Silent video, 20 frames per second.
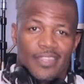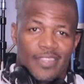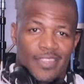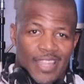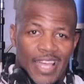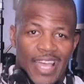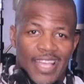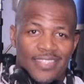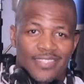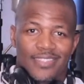
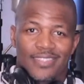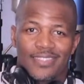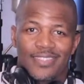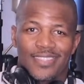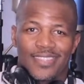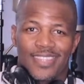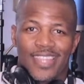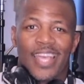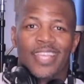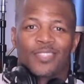that's
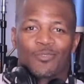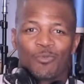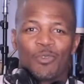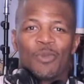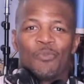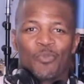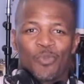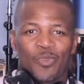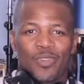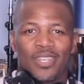that's
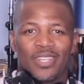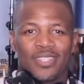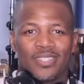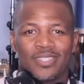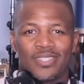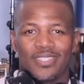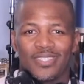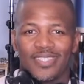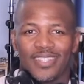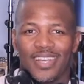what
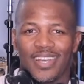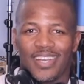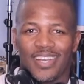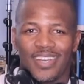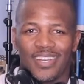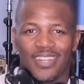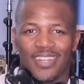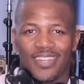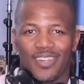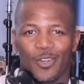brings
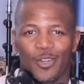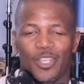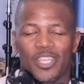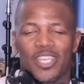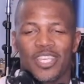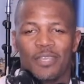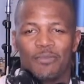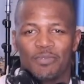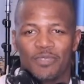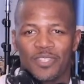uh, or
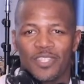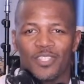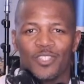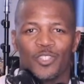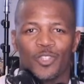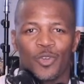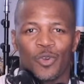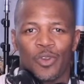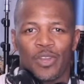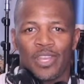keeps the
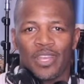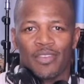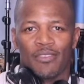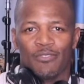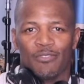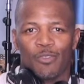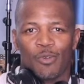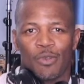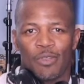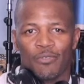joy
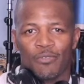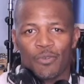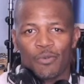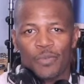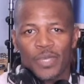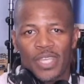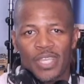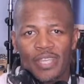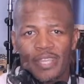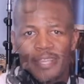flowing for
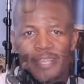me.